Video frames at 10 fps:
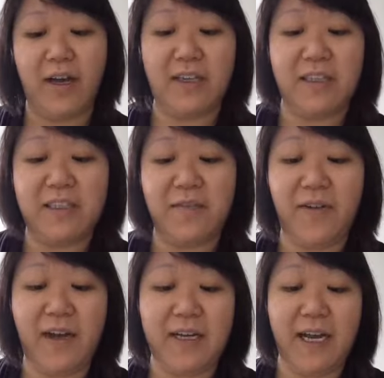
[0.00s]
is
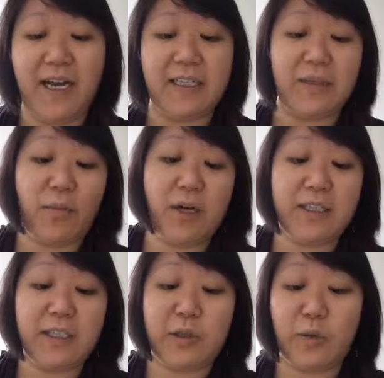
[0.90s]
defined as a
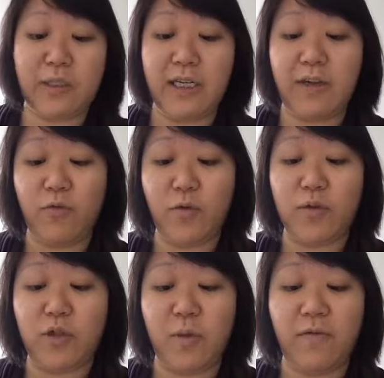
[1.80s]
process or set of
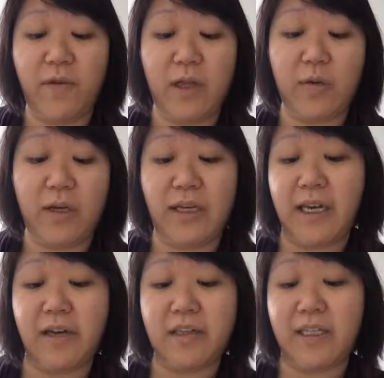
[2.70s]
rules to be followed in
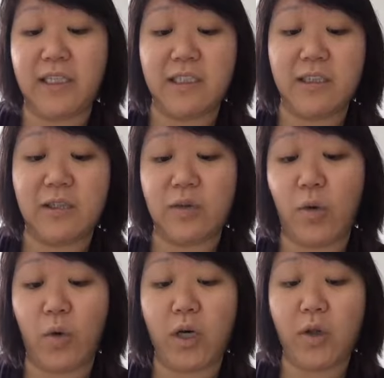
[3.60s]
calculations
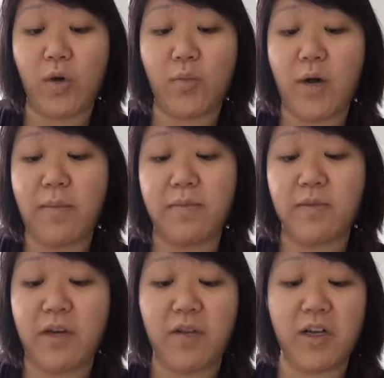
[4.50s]
or other
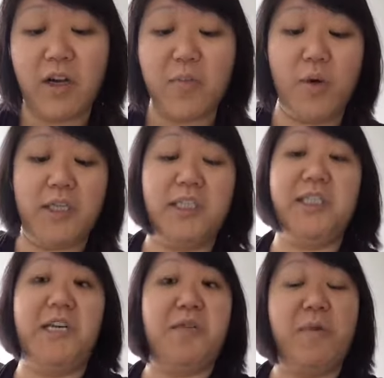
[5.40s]
problem-solving
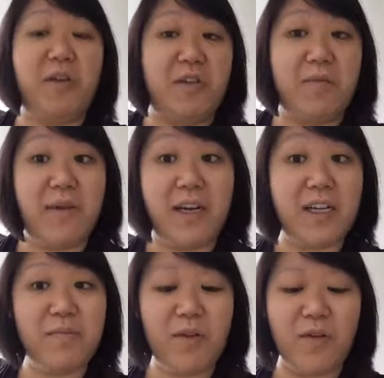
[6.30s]
operations, especially by
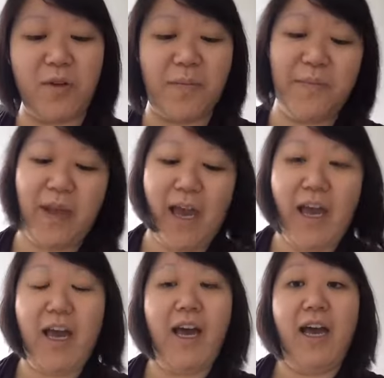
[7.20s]
a computer.
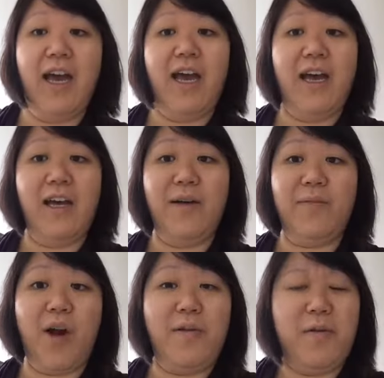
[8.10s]

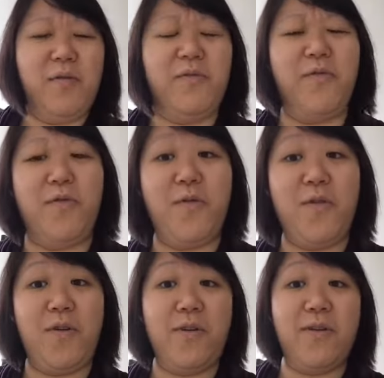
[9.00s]
Probably
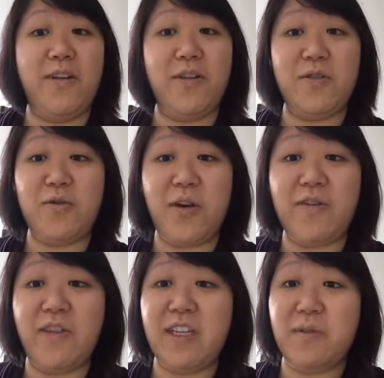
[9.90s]
before you
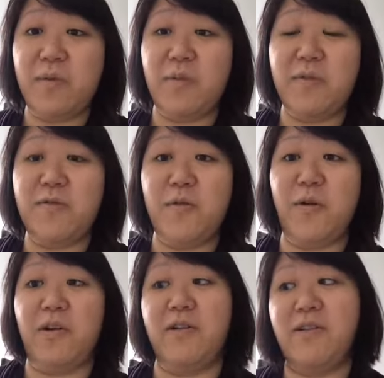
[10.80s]
joined Facebook, before